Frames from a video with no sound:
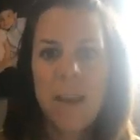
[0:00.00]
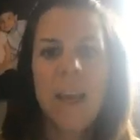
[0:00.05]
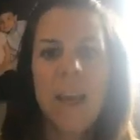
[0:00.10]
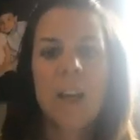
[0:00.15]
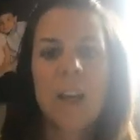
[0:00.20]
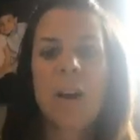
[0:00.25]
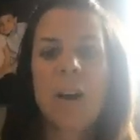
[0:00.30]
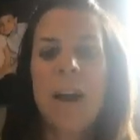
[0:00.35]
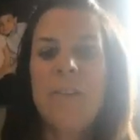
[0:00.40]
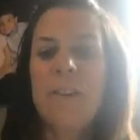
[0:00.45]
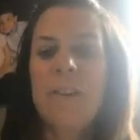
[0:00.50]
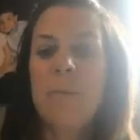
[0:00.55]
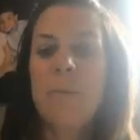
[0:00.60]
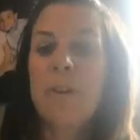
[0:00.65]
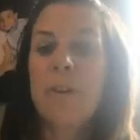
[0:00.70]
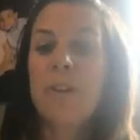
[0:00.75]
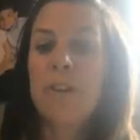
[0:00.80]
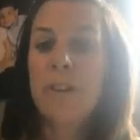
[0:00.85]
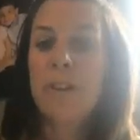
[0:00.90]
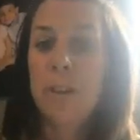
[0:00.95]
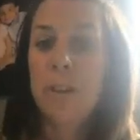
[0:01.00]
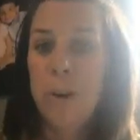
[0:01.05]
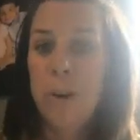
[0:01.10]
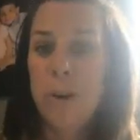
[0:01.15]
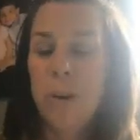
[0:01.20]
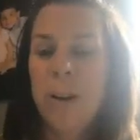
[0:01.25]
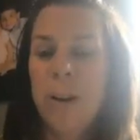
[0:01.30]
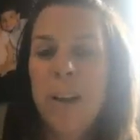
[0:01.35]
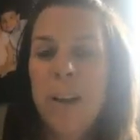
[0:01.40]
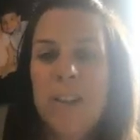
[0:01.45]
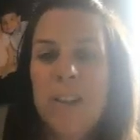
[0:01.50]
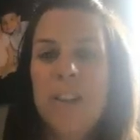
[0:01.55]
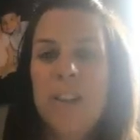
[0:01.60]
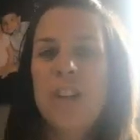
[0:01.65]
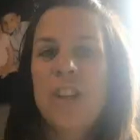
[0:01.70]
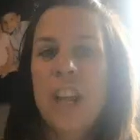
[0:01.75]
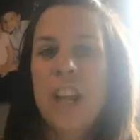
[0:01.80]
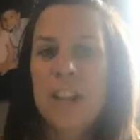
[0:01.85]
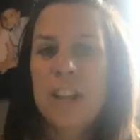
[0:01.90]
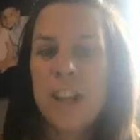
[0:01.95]
In graph number two, the
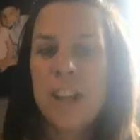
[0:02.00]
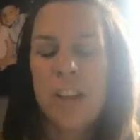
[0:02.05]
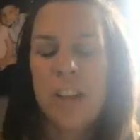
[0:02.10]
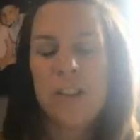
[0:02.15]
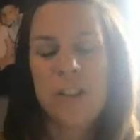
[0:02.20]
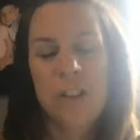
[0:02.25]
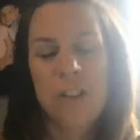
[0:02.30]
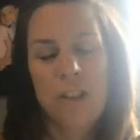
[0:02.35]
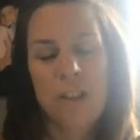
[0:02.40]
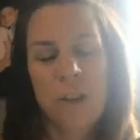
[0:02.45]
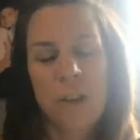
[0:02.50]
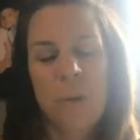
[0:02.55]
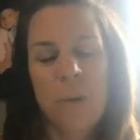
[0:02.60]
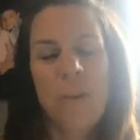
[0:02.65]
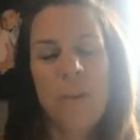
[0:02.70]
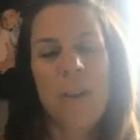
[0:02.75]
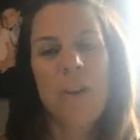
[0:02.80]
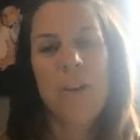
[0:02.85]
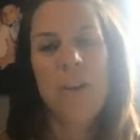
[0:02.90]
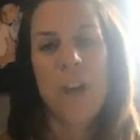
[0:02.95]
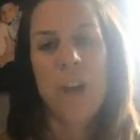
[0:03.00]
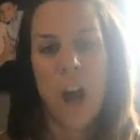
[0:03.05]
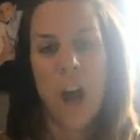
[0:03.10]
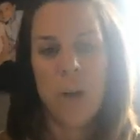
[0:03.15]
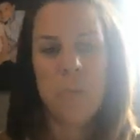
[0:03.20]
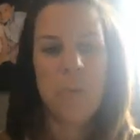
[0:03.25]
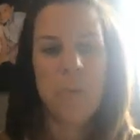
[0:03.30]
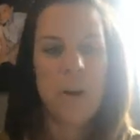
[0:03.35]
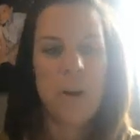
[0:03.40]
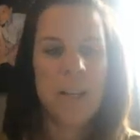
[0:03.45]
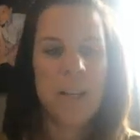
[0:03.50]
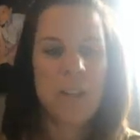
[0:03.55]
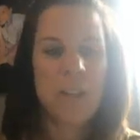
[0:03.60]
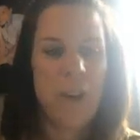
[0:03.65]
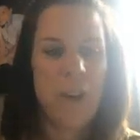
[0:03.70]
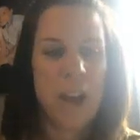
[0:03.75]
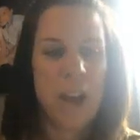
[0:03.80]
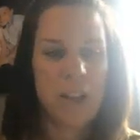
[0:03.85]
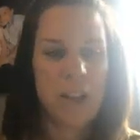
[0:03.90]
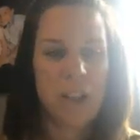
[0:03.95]
change has to do with a non-price
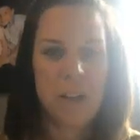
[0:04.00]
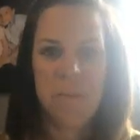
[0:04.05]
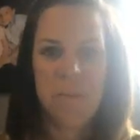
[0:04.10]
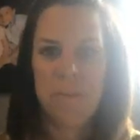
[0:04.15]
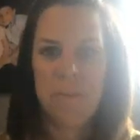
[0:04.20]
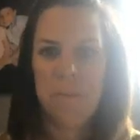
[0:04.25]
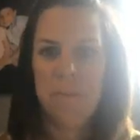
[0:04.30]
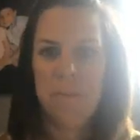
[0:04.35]
factor.